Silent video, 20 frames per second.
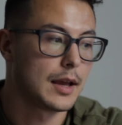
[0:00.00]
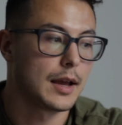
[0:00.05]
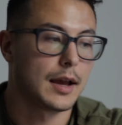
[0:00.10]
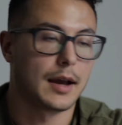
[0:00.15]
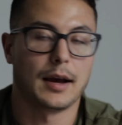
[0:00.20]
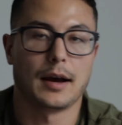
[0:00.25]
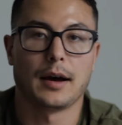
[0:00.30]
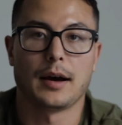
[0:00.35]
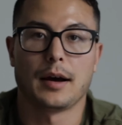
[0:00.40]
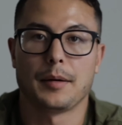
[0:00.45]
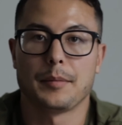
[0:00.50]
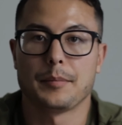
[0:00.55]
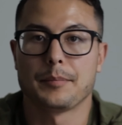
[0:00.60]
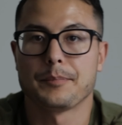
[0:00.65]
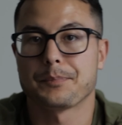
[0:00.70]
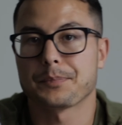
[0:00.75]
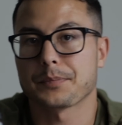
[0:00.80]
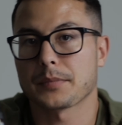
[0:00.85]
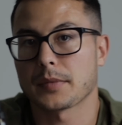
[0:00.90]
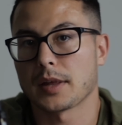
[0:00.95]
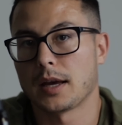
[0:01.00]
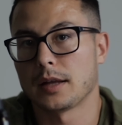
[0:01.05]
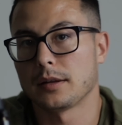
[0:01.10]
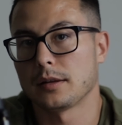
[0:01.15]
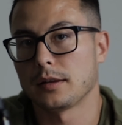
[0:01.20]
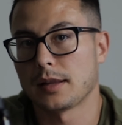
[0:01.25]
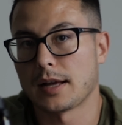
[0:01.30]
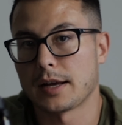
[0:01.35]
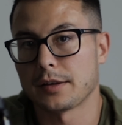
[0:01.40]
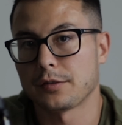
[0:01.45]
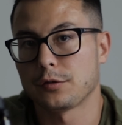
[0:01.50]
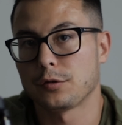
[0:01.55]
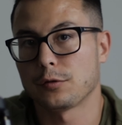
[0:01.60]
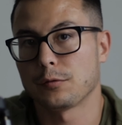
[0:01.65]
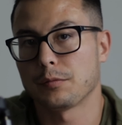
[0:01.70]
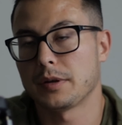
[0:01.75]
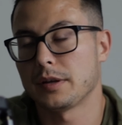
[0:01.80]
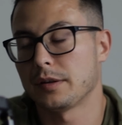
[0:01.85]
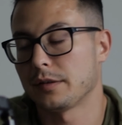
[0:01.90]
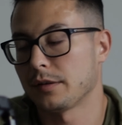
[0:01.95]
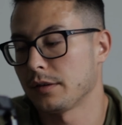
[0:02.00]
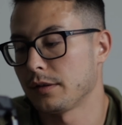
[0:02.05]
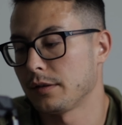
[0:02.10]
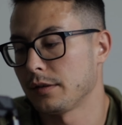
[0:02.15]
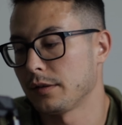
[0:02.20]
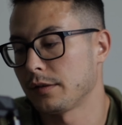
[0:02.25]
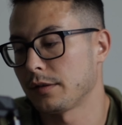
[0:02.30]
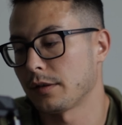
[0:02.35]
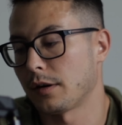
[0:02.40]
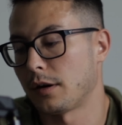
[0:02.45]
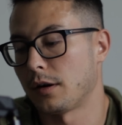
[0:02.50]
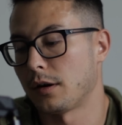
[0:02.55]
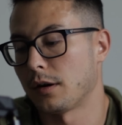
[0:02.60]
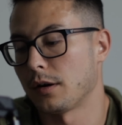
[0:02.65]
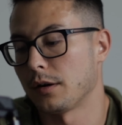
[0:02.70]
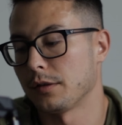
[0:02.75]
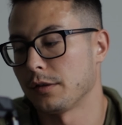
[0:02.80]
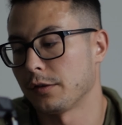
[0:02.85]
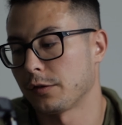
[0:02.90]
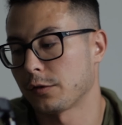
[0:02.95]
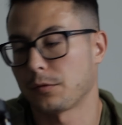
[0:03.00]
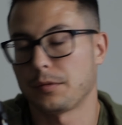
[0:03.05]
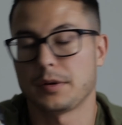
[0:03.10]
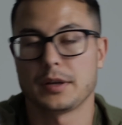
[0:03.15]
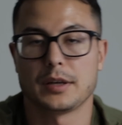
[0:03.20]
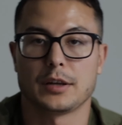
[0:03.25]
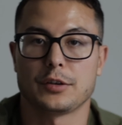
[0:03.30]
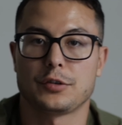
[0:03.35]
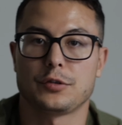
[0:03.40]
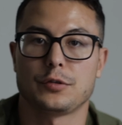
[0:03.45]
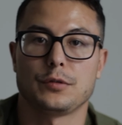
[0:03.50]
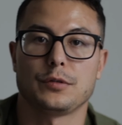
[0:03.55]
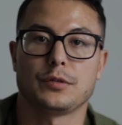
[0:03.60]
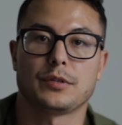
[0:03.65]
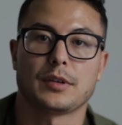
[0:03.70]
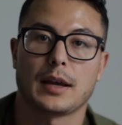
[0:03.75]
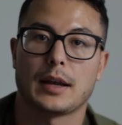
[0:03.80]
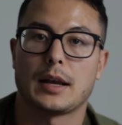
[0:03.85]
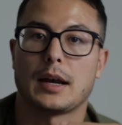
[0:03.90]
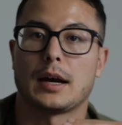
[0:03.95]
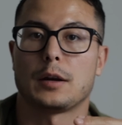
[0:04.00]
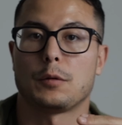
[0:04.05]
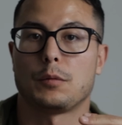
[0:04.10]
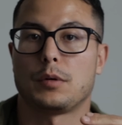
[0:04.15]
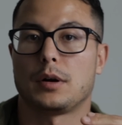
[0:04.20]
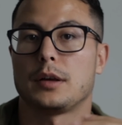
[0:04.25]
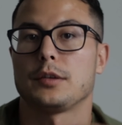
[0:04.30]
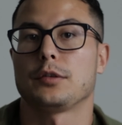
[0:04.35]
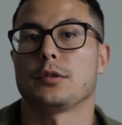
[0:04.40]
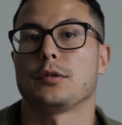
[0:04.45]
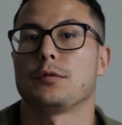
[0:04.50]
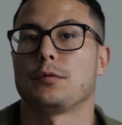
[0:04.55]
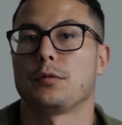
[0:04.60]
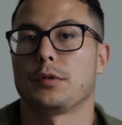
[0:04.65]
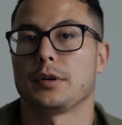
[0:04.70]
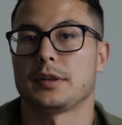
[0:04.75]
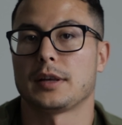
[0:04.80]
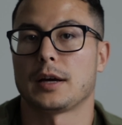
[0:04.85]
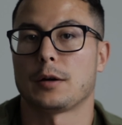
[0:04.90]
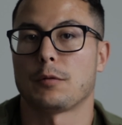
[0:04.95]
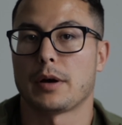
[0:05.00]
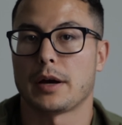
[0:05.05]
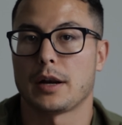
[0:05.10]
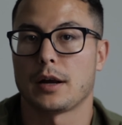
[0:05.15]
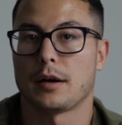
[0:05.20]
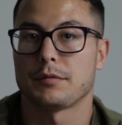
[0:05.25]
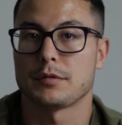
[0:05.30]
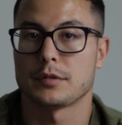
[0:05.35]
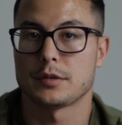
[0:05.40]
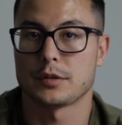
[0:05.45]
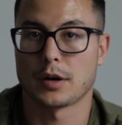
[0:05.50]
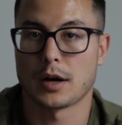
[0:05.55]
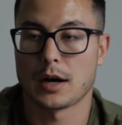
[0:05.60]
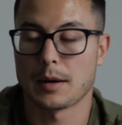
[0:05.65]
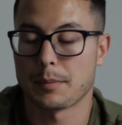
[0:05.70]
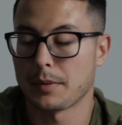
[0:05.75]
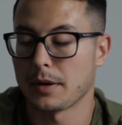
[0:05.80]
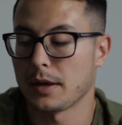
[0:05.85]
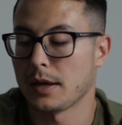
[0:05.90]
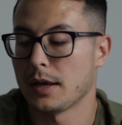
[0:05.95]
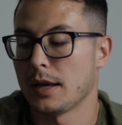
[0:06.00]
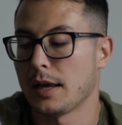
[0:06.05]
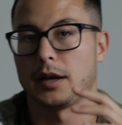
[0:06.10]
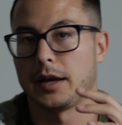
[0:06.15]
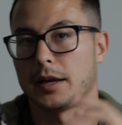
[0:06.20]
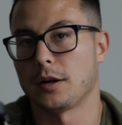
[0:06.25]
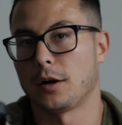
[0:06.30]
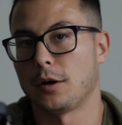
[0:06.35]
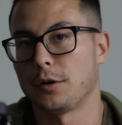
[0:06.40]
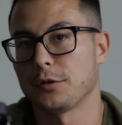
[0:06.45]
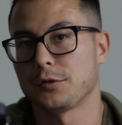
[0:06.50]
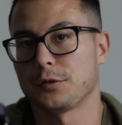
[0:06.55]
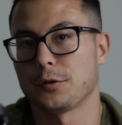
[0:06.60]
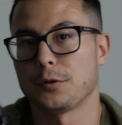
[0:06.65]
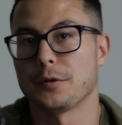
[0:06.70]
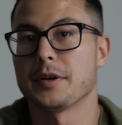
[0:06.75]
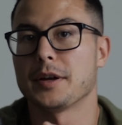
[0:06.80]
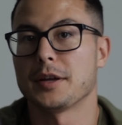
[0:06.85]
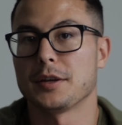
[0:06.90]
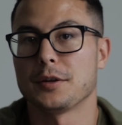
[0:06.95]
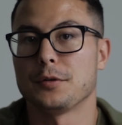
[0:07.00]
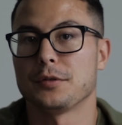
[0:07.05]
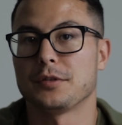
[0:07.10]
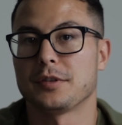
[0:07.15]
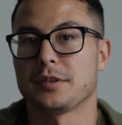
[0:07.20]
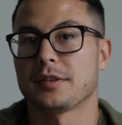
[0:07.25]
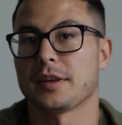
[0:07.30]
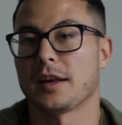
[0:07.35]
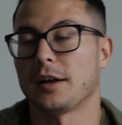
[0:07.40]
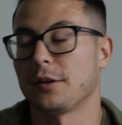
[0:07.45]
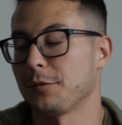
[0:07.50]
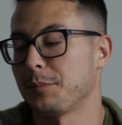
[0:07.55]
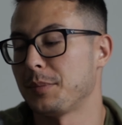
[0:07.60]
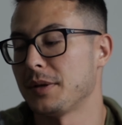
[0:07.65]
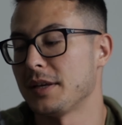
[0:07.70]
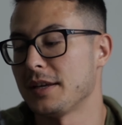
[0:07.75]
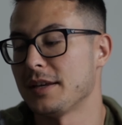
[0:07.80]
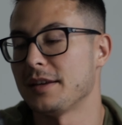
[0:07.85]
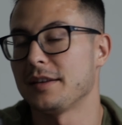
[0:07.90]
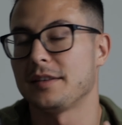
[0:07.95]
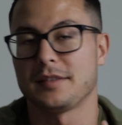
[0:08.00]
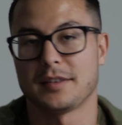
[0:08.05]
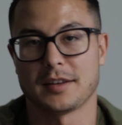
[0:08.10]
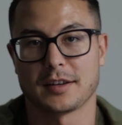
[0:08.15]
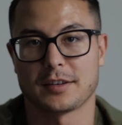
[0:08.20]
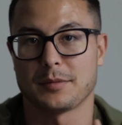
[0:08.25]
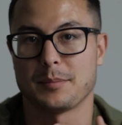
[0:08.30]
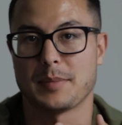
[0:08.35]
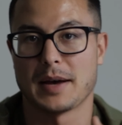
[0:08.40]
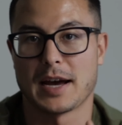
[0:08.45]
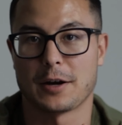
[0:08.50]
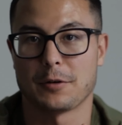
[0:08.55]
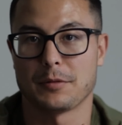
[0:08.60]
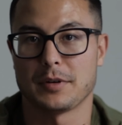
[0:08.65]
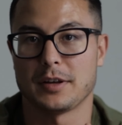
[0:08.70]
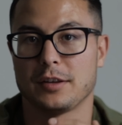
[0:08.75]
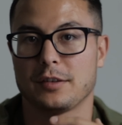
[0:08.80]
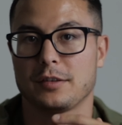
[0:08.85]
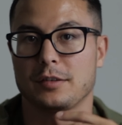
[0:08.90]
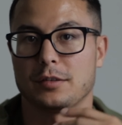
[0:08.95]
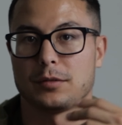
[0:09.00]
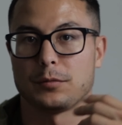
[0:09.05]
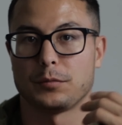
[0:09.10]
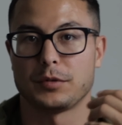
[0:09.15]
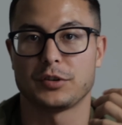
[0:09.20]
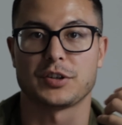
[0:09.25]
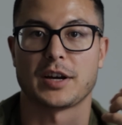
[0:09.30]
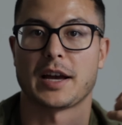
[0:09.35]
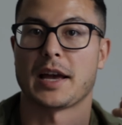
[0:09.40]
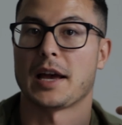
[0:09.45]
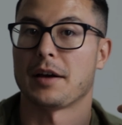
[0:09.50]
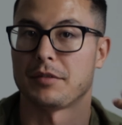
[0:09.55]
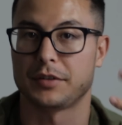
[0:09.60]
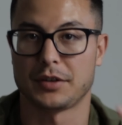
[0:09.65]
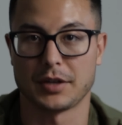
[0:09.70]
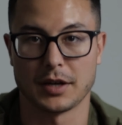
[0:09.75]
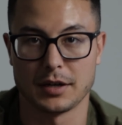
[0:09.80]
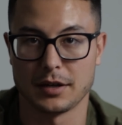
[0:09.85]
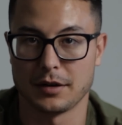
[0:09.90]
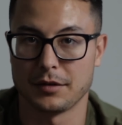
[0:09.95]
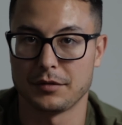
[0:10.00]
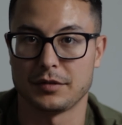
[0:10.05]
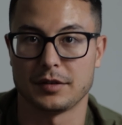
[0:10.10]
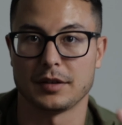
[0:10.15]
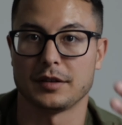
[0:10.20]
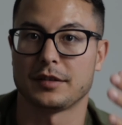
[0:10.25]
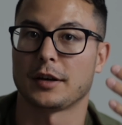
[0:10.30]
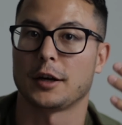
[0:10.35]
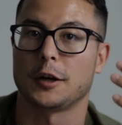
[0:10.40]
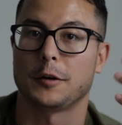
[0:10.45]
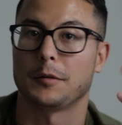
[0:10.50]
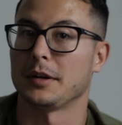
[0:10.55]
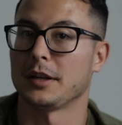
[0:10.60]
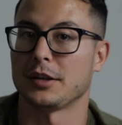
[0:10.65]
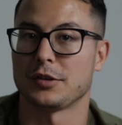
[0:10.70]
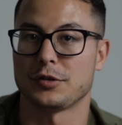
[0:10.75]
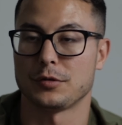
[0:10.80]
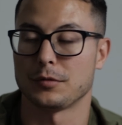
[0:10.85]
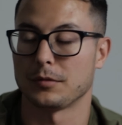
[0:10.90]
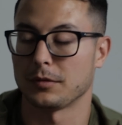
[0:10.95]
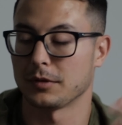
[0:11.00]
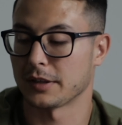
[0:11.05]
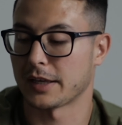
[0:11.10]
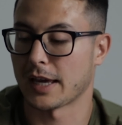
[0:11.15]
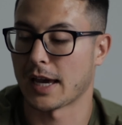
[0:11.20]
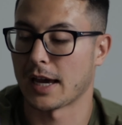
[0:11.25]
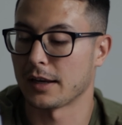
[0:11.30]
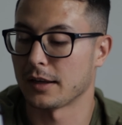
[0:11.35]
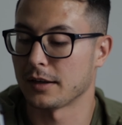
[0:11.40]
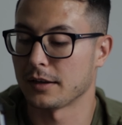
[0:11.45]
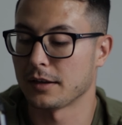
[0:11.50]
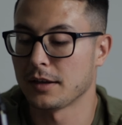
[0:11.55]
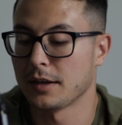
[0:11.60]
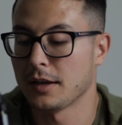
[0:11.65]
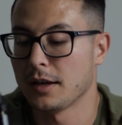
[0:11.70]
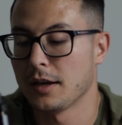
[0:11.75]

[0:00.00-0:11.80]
And the last two reasons are the screen issues. I kind of wanted to avoid that right off the top. And also it uses LPE6 batteries, which I have a ton of since I already shoot in Canon.